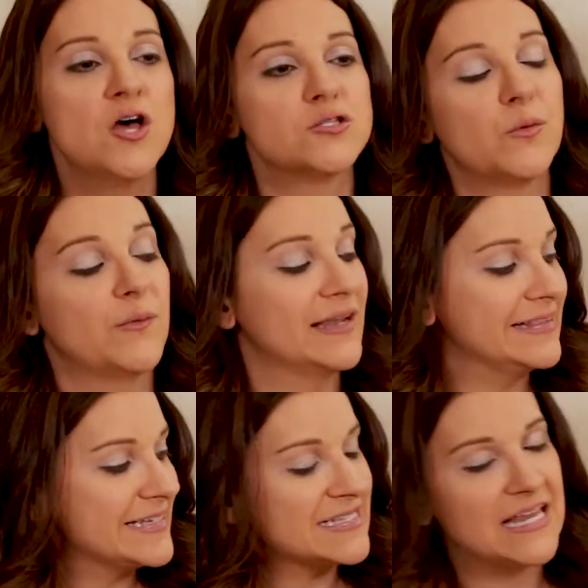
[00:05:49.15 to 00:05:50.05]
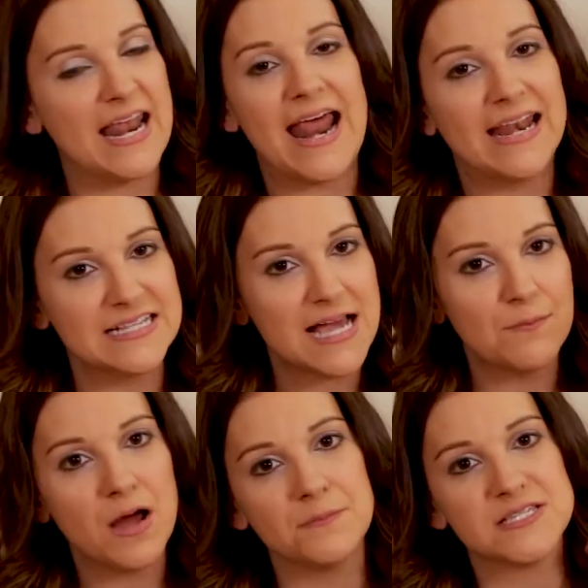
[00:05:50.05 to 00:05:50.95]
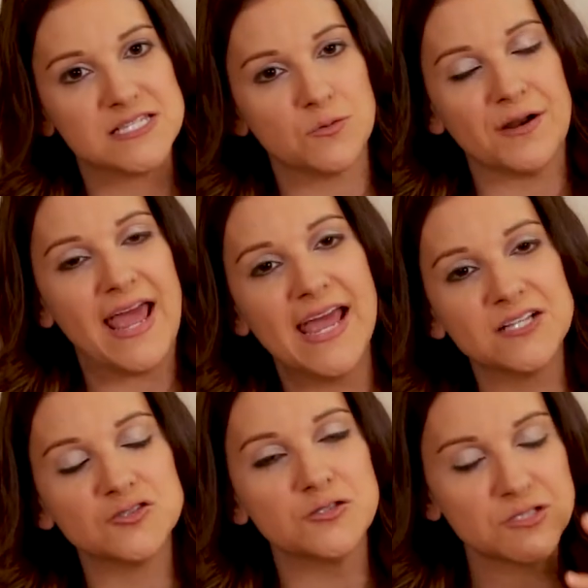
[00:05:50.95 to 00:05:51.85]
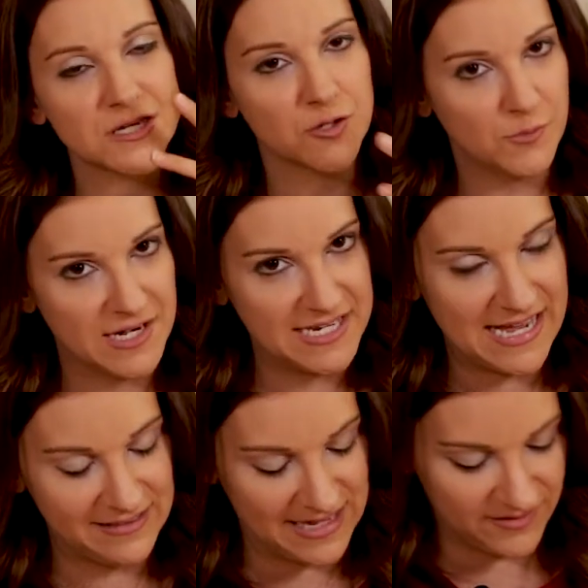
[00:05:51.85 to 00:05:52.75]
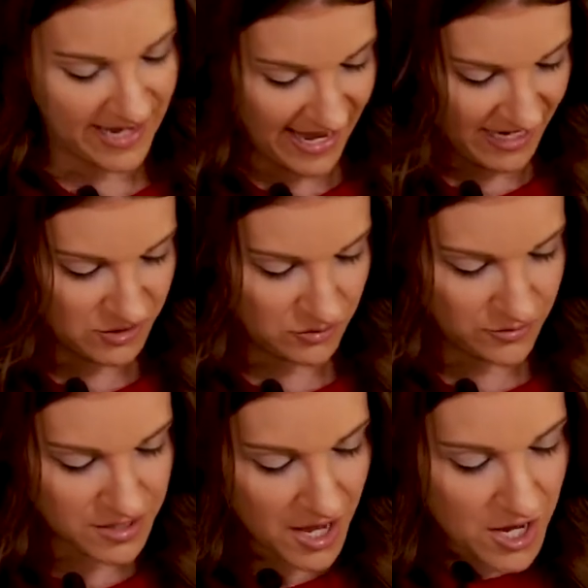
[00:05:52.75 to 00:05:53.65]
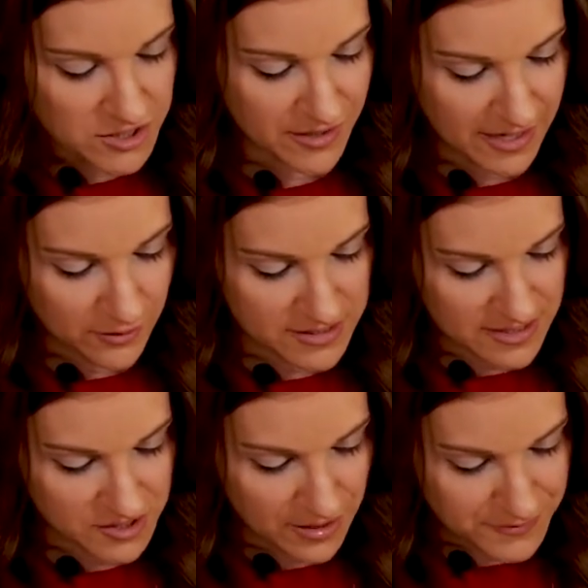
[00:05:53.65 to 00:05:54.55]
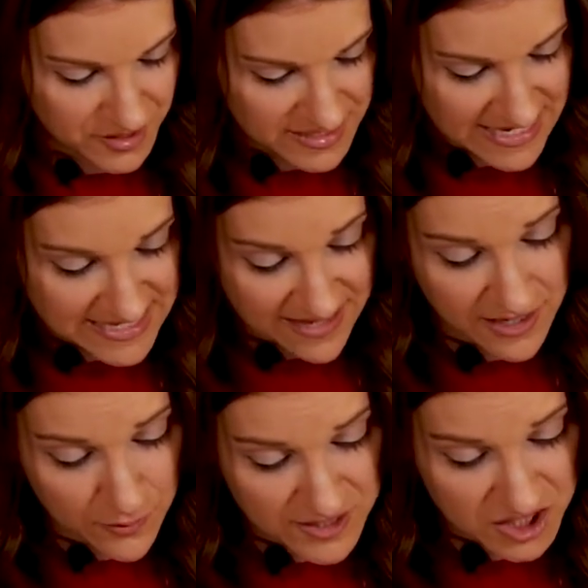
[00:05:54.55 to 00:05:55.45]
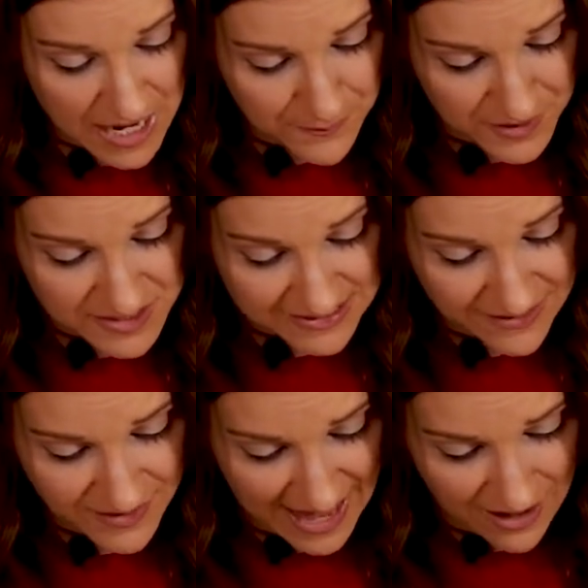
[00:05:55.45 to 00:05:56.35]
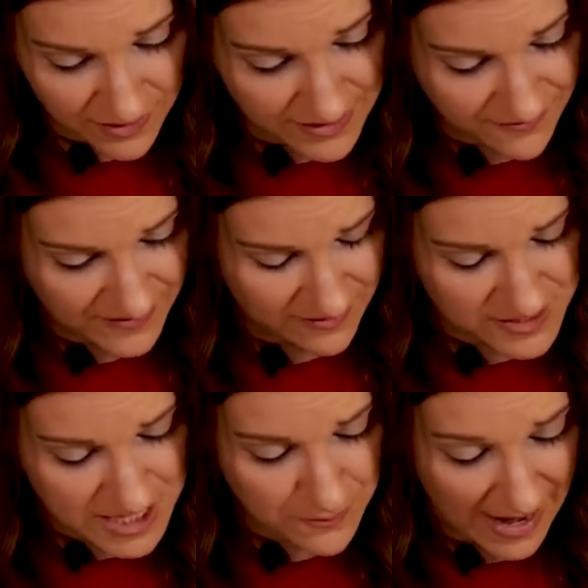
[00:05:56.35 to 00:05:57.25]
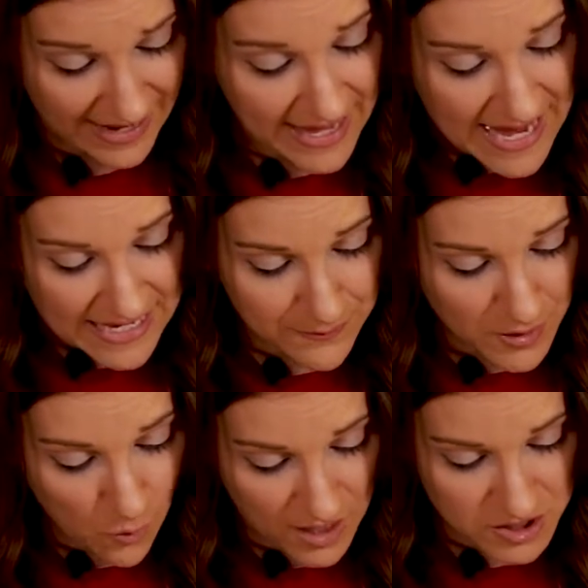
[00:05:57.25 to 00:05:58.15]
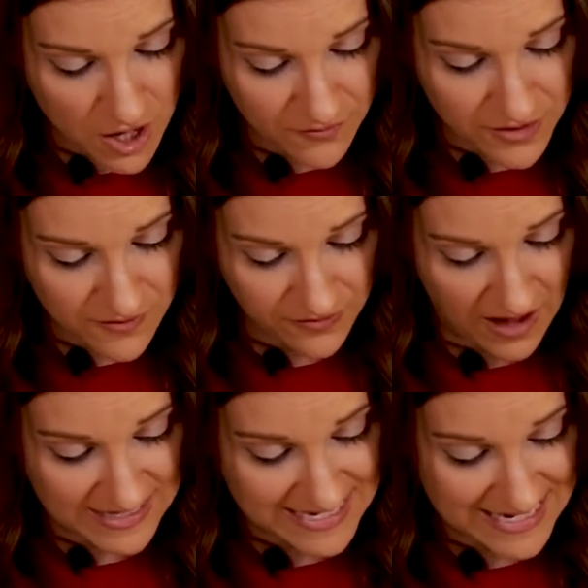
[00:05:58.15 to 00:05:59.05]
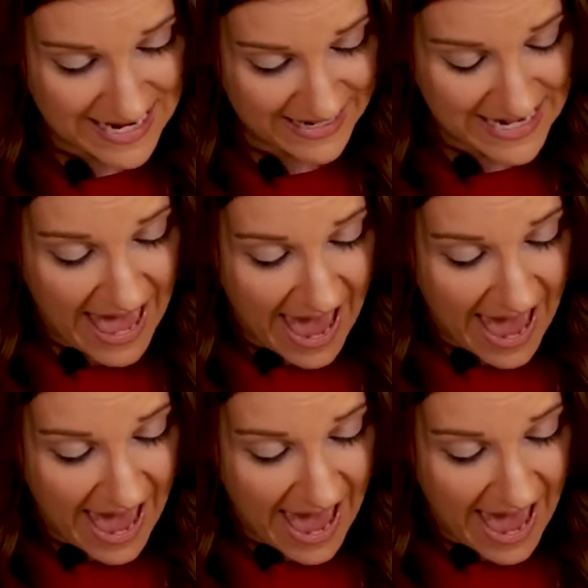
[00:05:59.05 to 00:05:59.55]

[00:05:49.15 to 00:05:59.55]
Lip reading: So we want to listen, and anytime mom says the word angels, you want to yell out angels. So here is the scripture. It says, "And there were shepherds living out in the fields nearby, keeping watch over their flocks at night.